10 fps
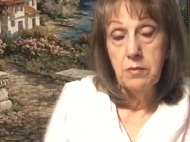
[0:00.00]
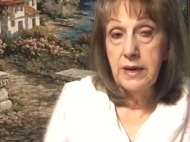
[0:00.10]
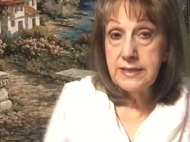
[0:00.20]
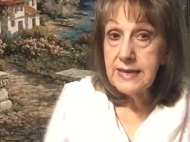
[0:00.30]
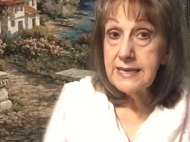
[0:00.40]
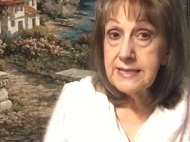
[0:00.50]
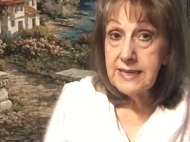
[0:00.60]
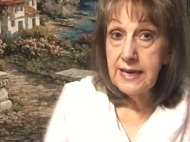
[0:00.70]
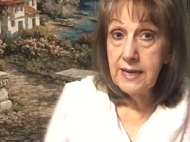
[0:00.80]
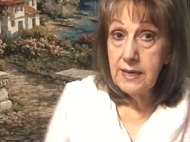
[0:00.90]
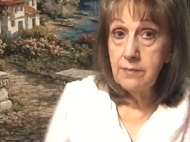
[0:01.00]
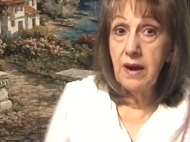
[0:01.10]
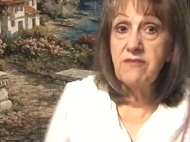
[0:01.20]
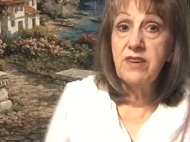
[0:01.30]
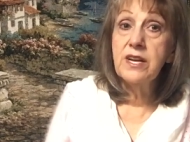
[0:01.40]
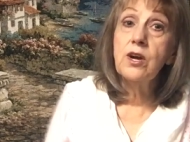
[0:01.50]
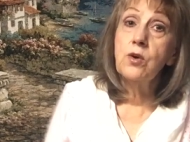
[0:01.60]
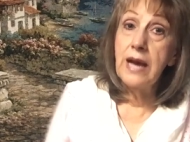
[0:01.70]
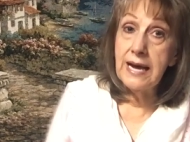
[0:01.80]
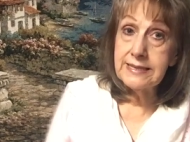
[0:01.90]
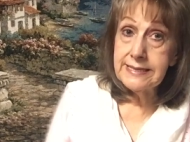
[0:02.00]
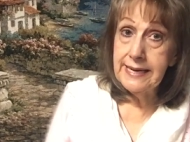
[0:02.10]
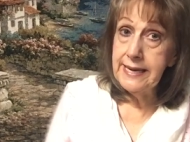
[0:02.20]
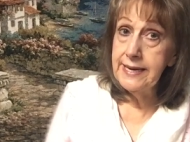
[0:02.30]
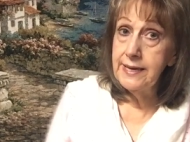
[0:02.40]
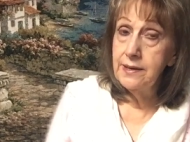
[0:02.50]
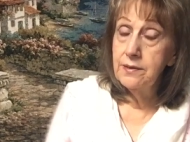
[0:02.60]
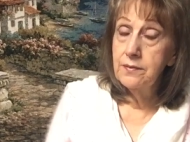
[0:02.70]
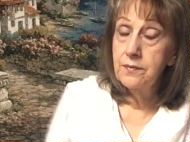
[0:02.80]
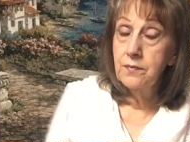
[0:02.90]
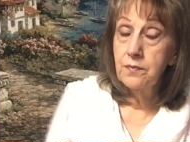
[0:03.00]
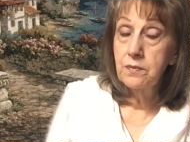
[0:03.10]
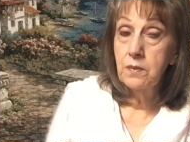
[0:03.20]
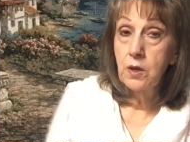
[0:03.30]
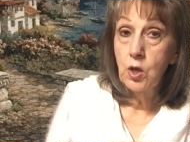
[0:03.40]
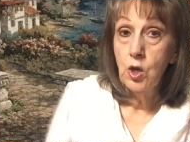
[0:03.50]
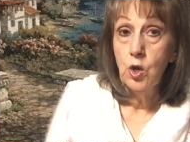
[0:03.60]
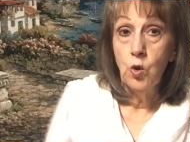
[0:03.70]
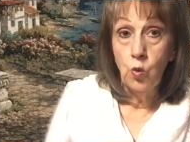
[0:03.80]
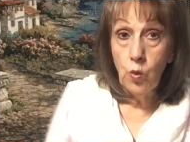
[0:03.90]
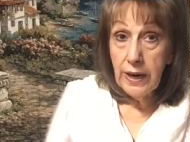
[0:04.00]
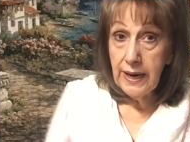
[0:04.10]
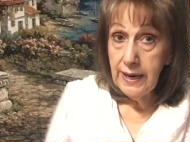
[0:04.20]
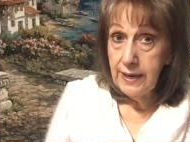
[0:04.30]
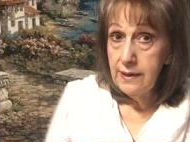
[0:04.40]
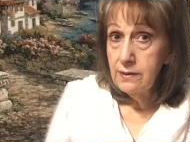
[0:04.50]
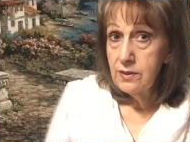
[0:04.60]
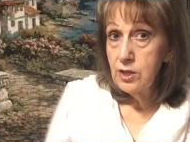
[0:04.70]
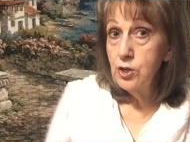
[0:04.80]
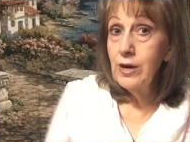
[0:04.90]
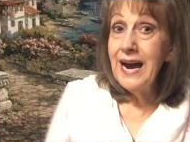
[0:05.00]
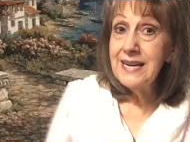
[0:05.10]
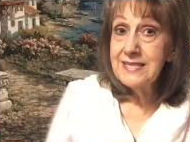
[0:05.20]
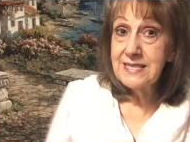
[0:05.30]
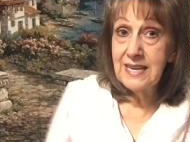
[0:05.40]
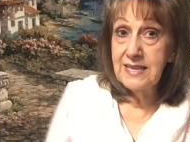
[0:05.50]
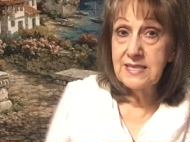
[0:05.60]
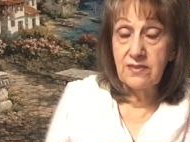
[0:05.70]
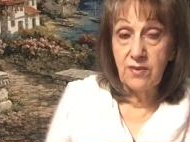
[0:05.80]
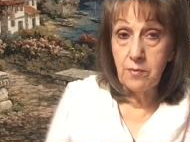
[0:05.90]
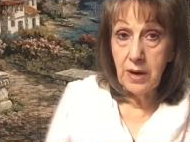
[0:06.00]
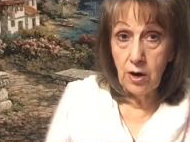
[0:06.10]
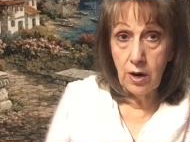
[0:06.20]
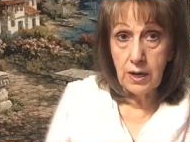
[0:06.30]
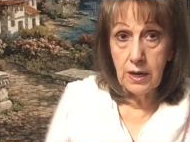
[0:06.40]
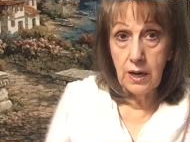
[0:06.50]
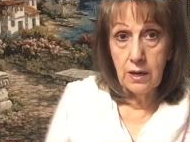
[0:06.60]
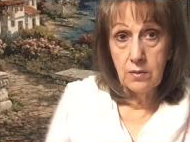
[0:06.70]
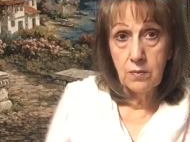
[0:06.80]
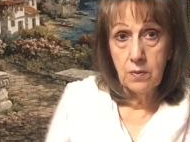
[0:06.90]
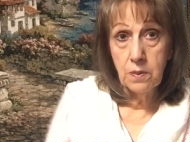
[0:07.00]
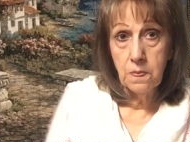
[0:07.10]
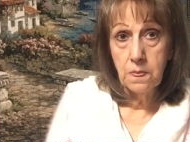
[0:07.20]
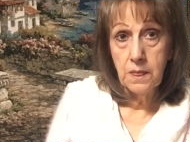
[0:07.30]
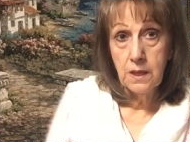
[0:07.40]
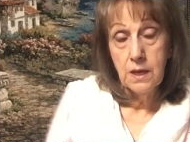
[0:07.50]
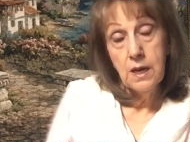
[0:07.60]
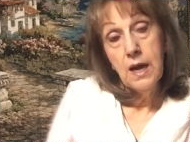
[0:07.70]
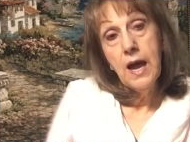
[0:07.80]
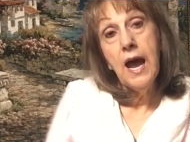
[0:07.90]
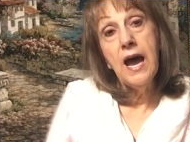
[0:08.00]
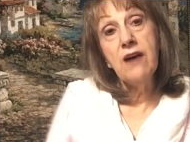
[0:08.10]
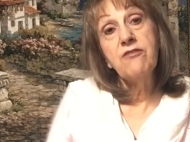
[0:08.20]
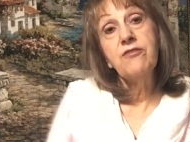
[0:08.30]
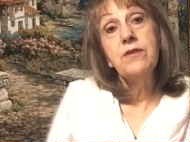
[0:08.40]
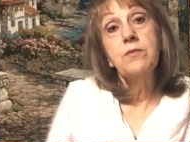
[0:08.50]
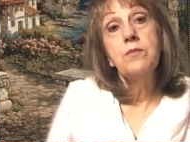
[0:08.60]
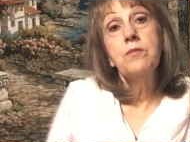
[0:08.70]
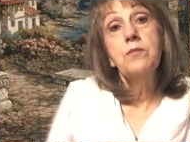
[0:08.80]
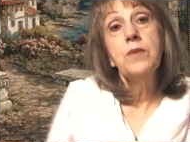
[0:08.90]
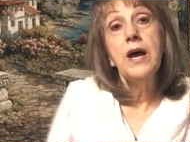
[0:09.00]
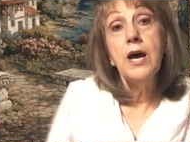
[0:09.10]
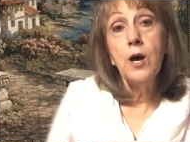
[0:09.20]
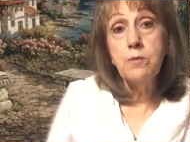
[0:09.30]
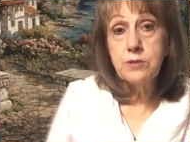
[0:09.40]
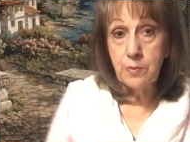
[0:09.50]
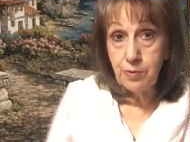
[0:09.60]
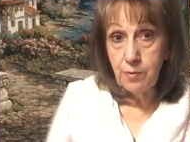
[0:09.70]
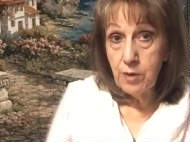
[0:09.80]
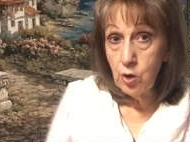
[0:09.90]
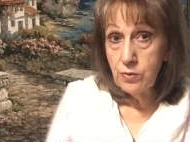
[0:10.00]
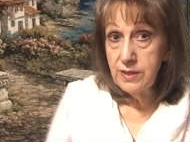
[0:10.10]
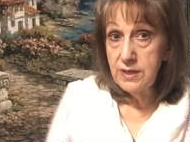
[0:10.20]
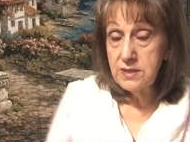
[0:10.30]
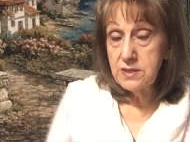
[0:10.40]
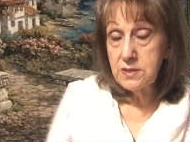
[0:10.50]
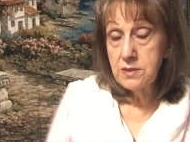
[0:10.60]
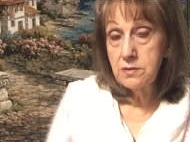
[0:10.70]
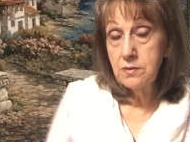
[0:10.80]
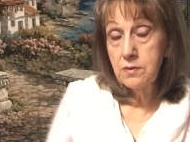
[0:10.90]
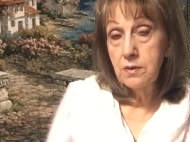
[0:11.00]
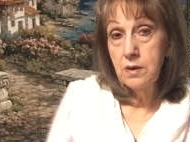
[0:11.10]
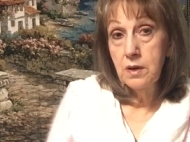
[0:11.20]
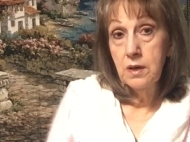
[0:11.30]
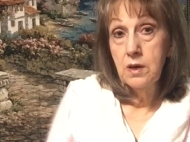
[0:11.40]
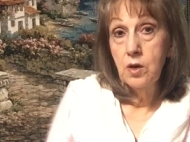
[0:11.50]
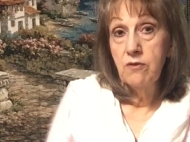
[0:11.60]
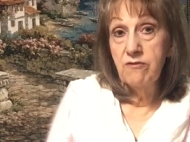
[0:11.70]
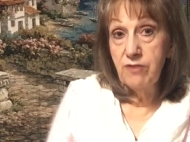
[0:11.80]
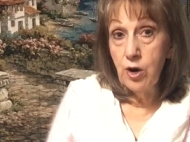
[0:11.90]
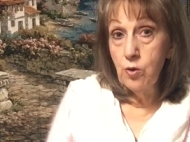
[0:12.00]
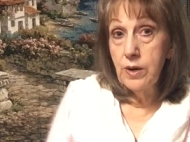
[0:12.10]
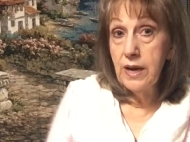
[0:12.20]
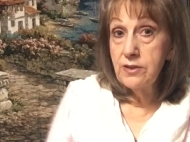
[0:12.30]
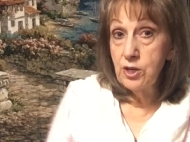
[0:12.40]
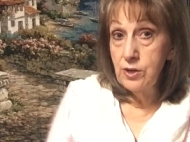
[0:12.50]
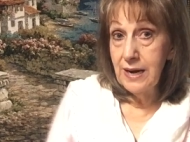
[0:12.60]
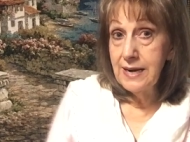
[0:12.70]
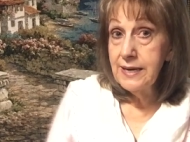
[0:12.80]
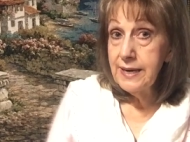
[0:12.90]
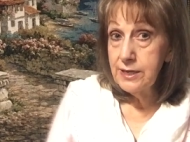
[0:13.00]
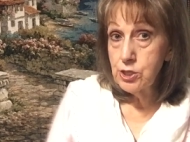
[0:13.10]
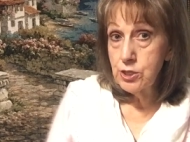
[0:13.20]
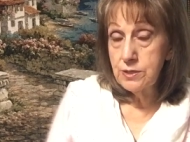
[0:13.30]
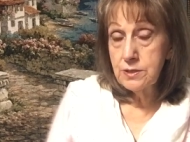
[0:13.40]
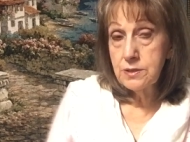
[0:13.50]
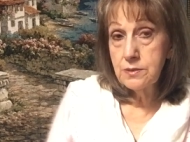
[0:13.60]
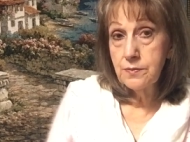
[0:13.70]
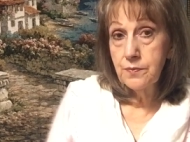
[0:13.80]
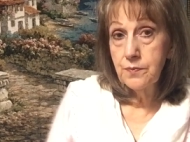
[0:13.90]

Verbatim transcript: But as I stated in my video last night, we, the United States of America, have helped to promote this vote at the United Nations